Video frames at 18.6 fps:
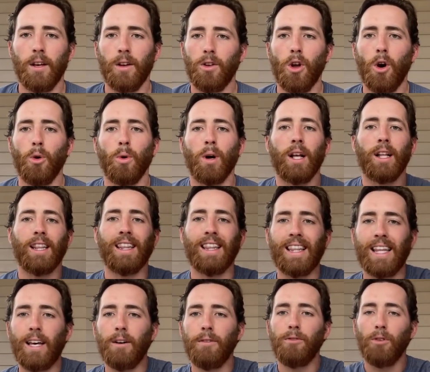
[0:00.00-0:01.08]
No,
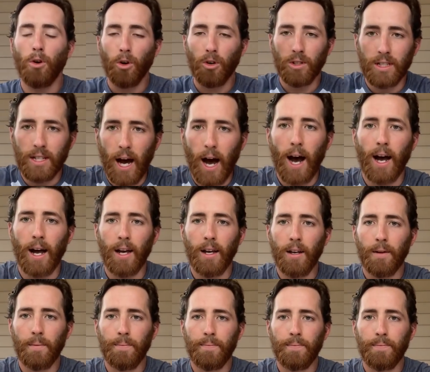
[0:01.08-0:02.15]
live or die.
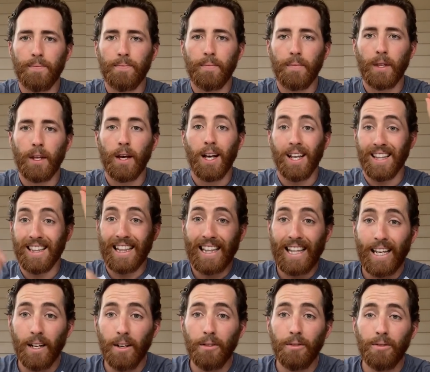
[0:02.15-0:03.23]

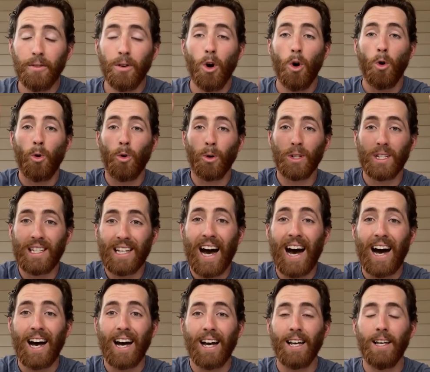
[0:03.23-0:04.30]
Live or
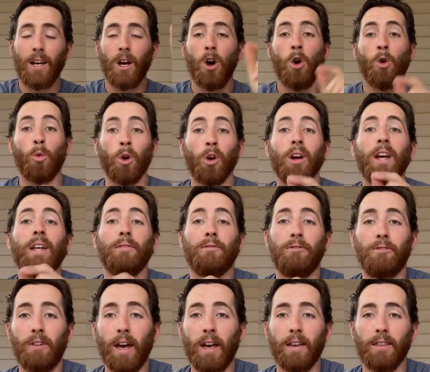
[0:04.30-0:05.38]
die, we're in
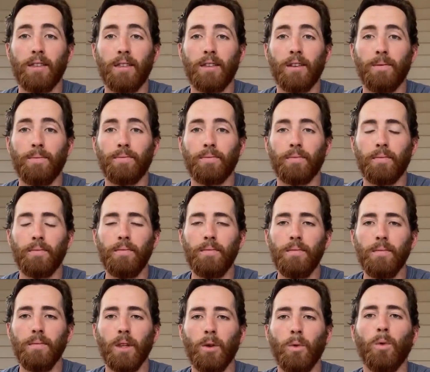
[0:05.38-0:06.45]
faith.
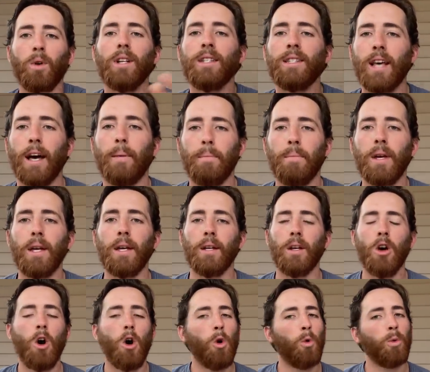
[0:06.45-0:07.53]
What does that mean?
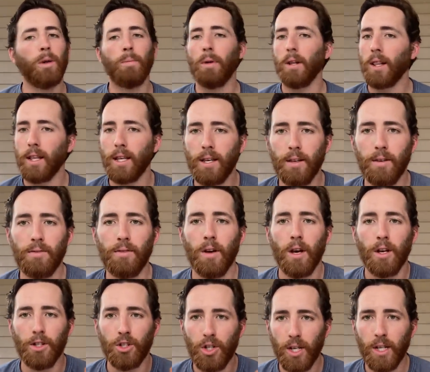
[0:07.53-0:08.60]
We believe
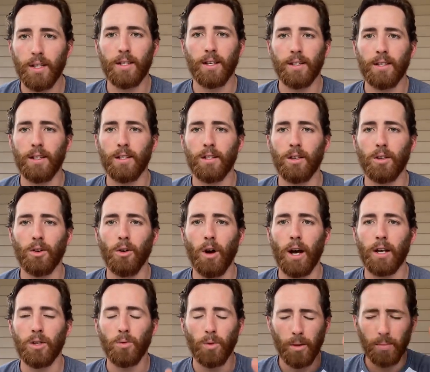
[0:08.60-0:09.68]
Jesus is the
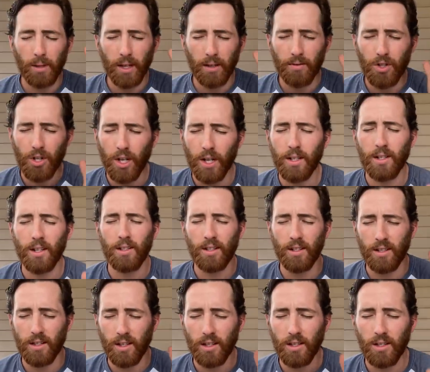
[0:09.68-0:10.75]
Christ. We believe Jesus
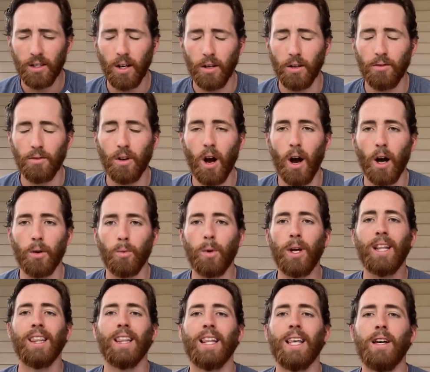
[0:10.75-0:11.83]
is the Son of God. We
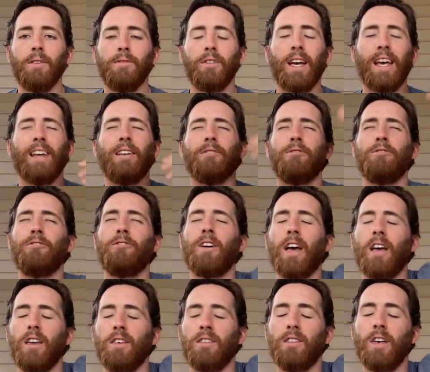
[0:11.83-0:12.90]
live in
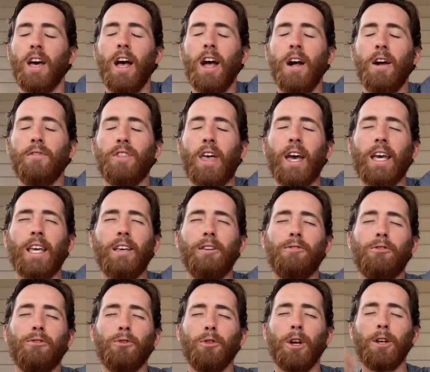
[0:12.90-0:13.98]
faith that he
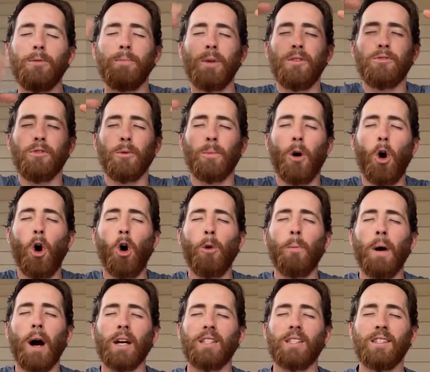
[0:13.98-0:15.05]
freed me from all
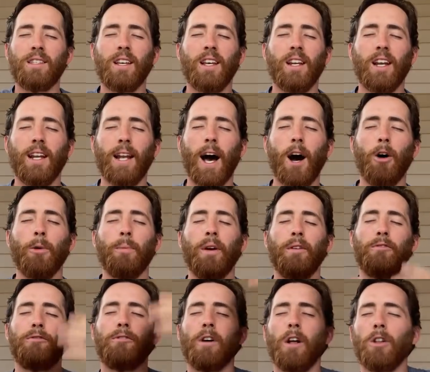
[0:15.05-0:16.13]
my sin and now I'm in
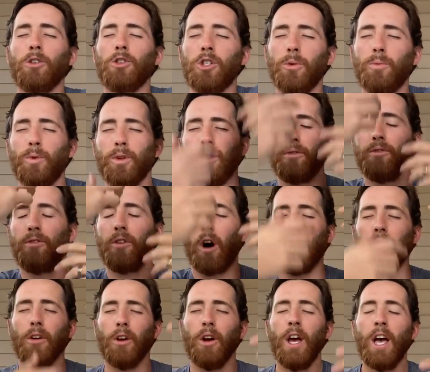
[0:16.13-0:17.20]
fellowship with the
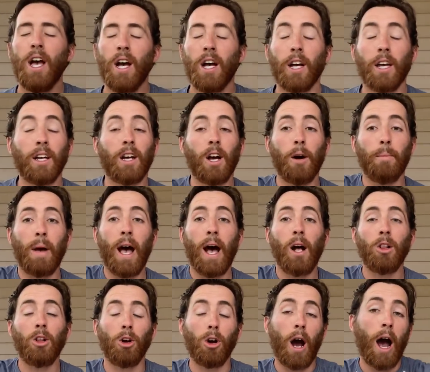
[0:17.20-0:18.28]
Father. And come
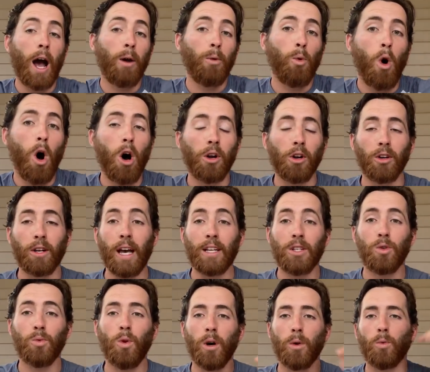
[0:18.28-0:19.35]
hell or high water,
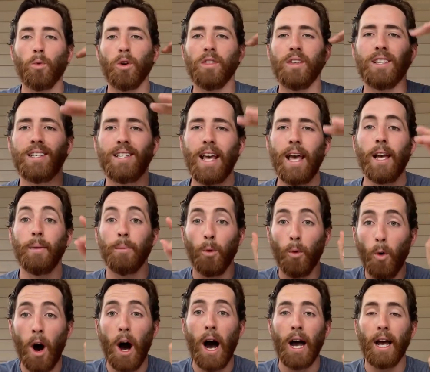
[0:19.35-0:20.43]
guess what? We're the same.
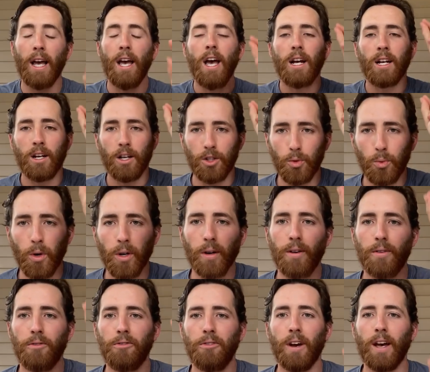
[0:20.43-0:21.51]
Why? Because we're
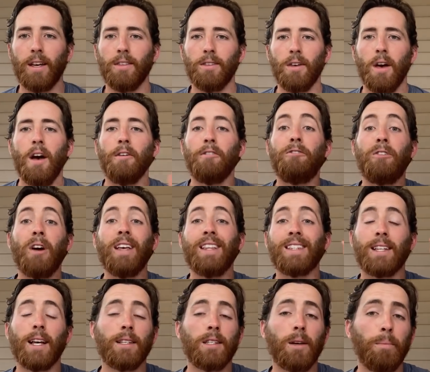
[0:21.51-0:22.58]
in faith. Faith
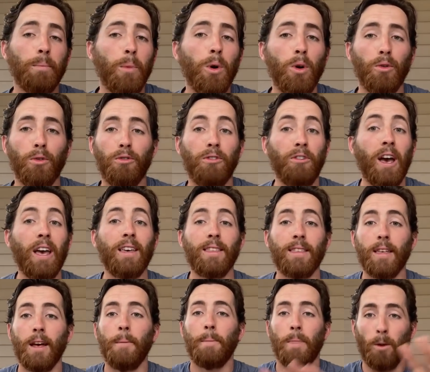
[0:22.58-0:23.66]
doesn't move. Faith,
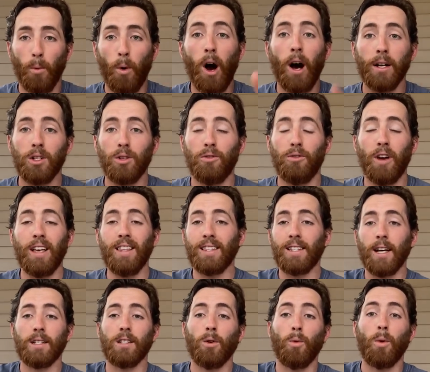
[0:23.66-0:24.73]
watch, faith
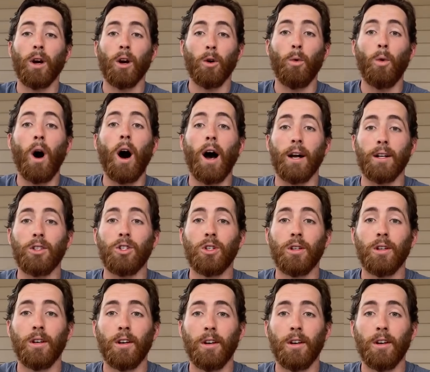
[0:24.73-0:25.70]
doesn't wear a watch.